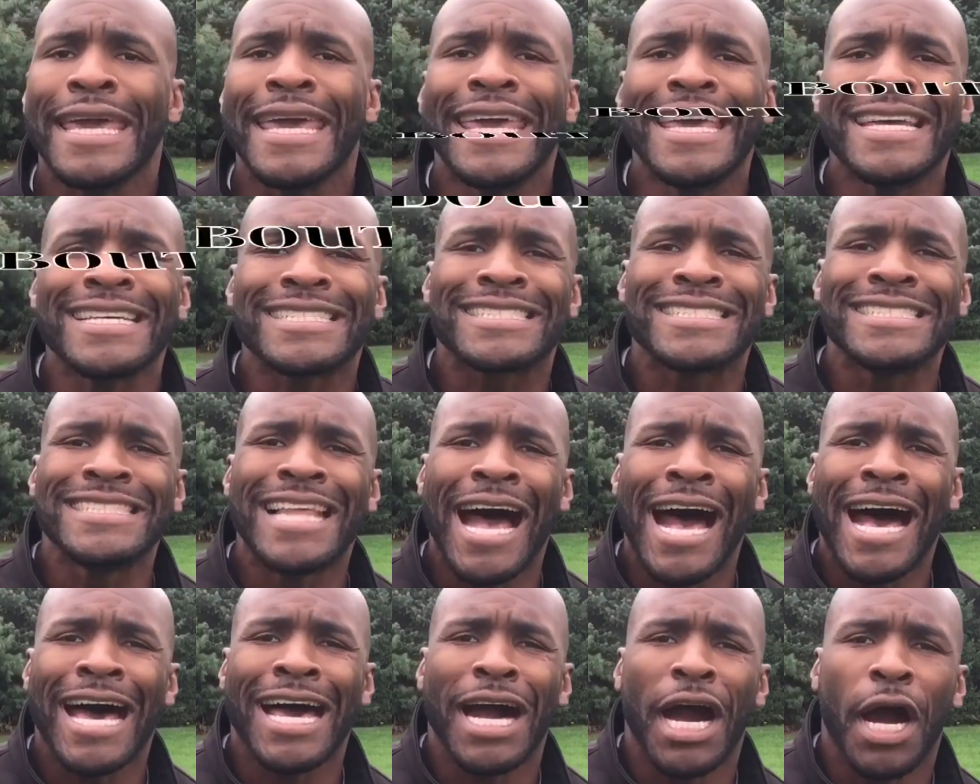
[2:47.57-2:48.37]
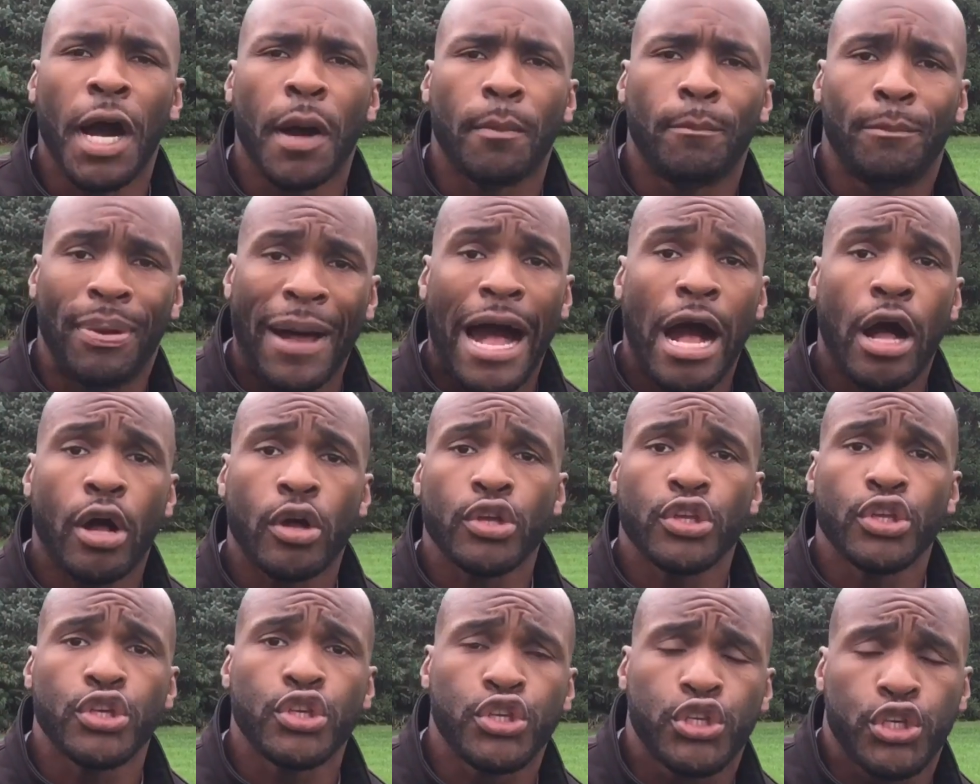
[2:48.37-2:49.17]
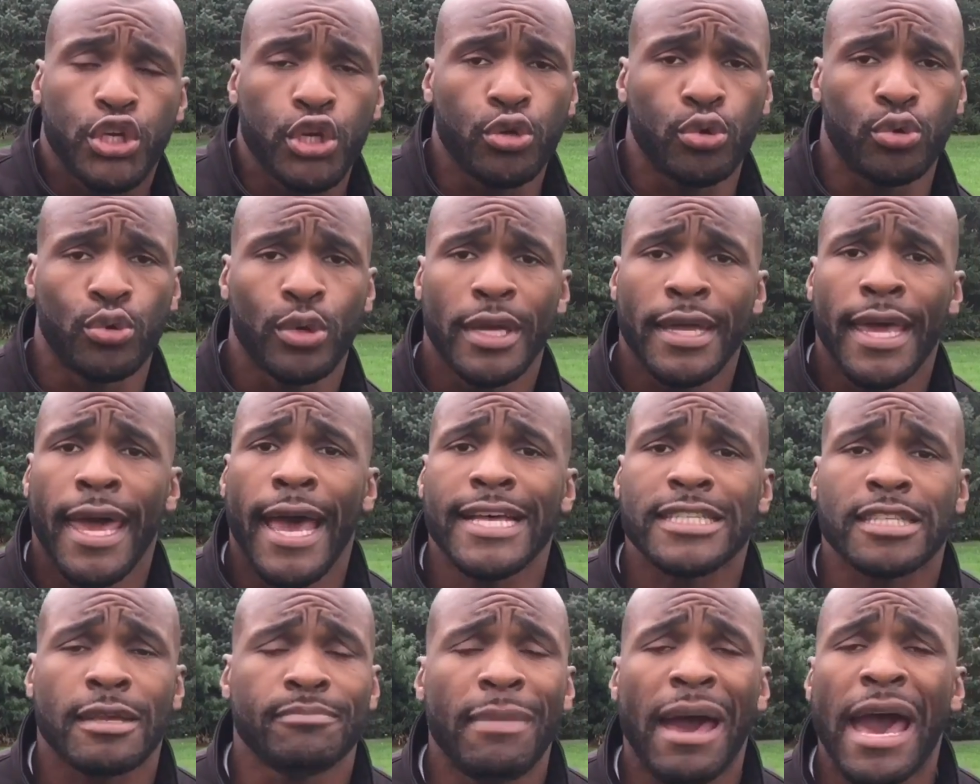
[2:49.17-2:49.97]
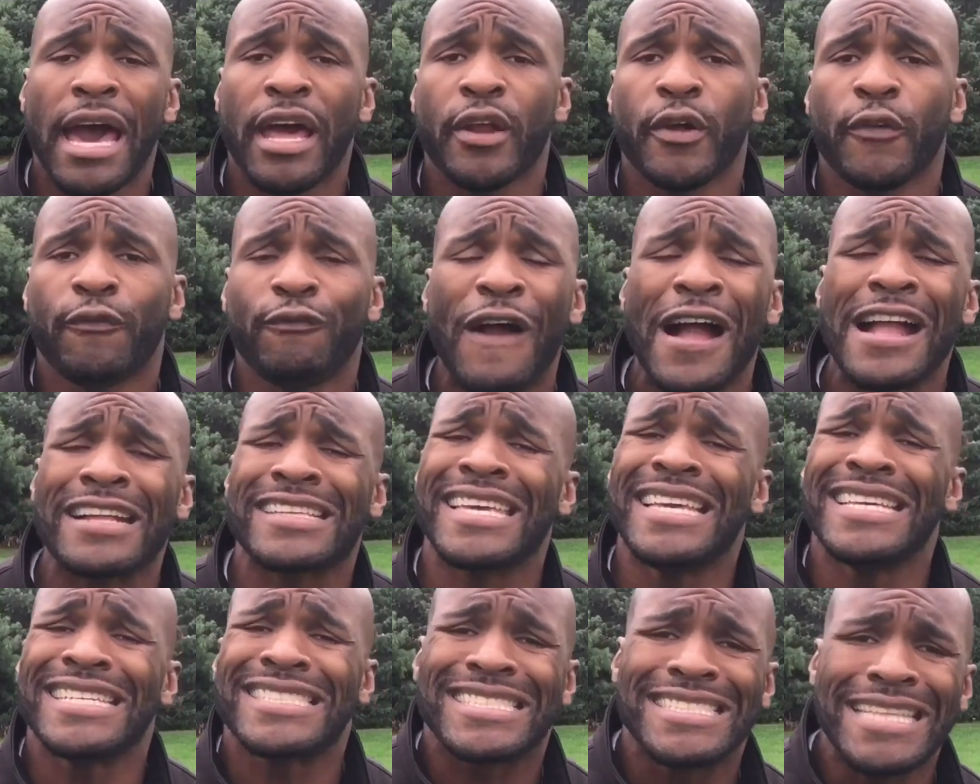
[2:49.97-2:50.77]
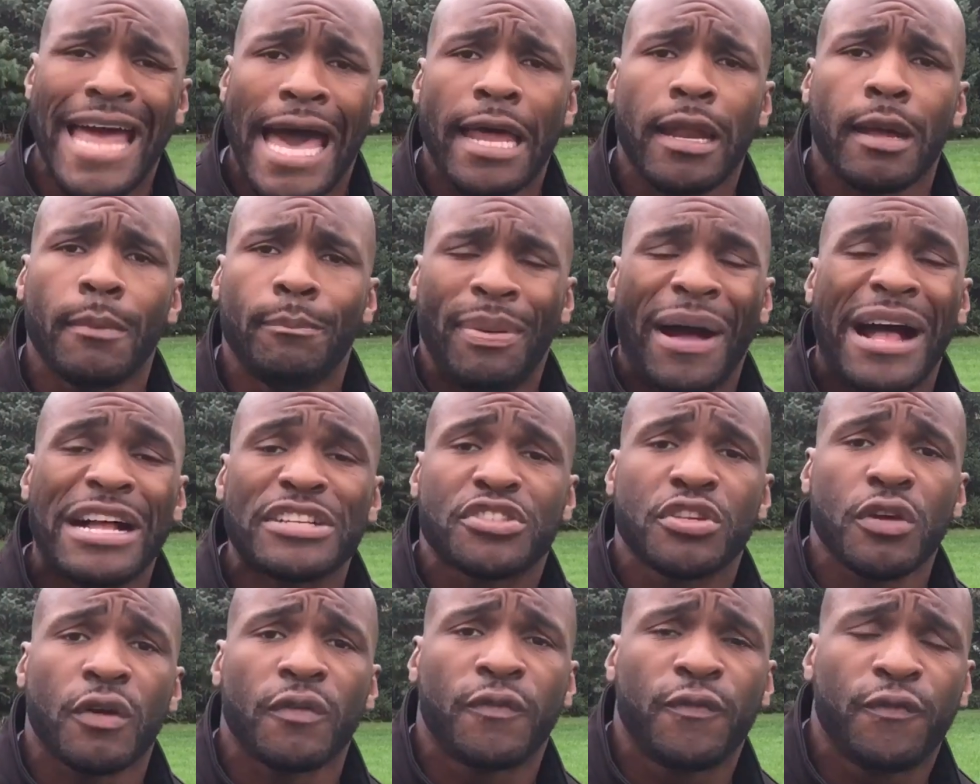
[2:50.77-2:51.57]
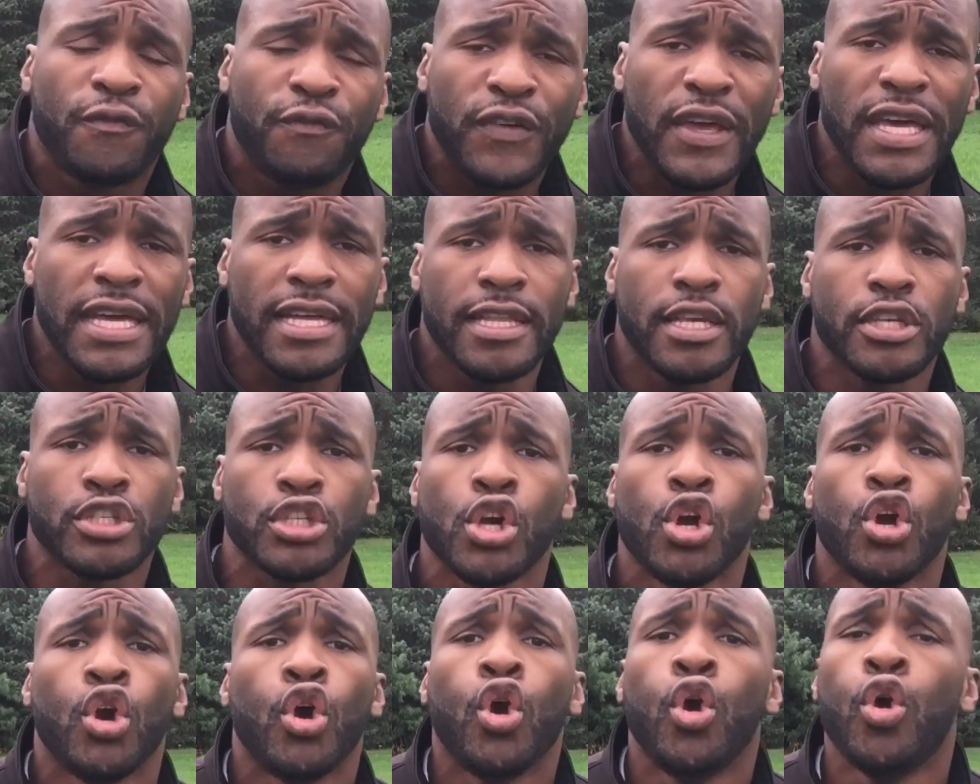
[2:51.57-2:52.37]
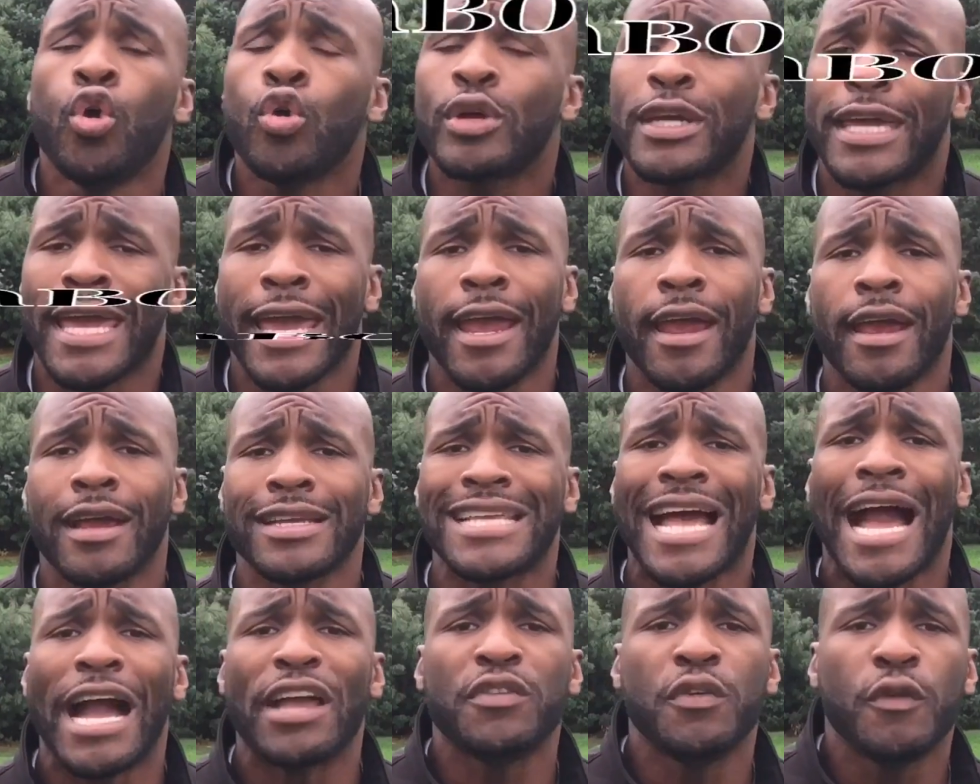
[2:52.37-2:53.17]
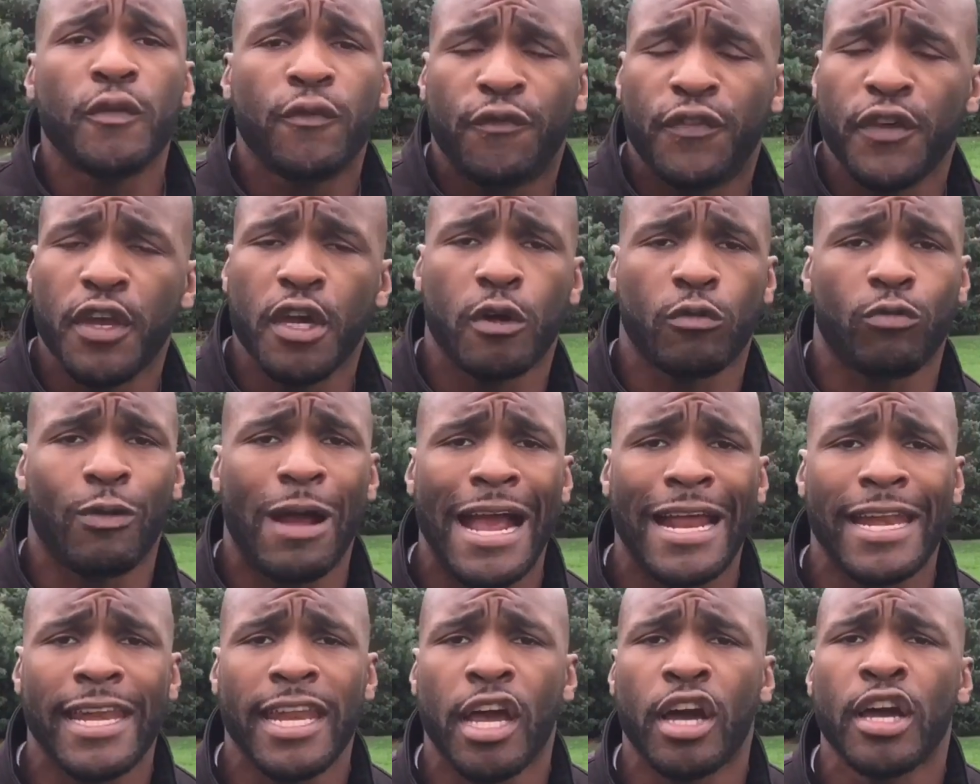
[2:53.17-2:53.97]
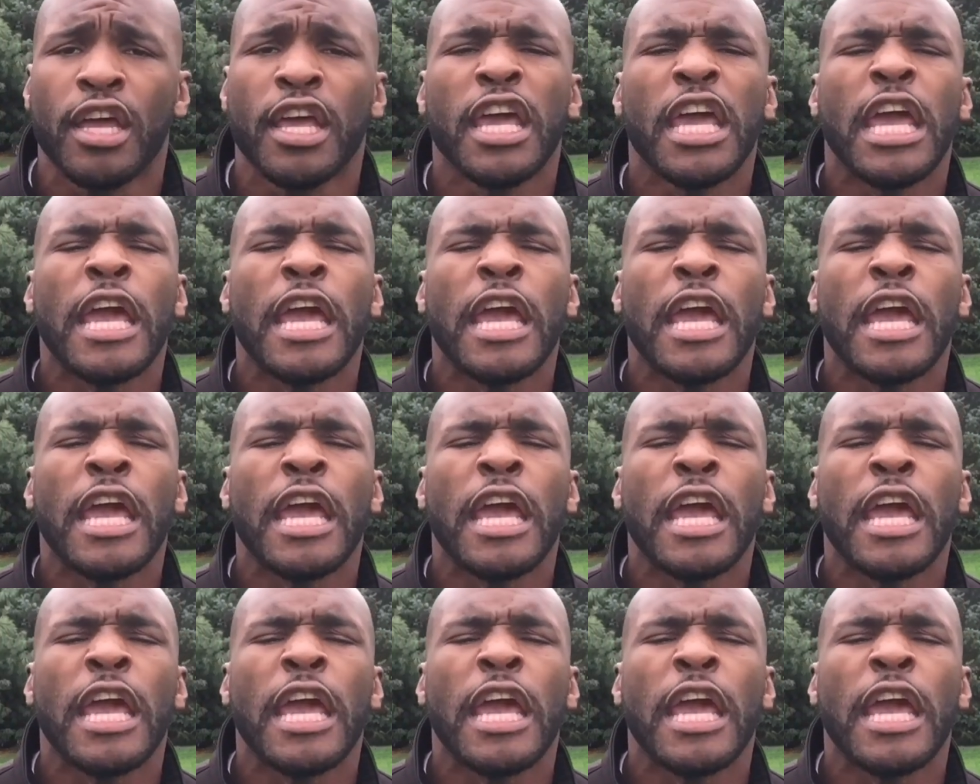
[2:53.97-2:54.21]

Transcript: It's not about you. As a matter of fact, it's not about your feelings who cares how you feel right now?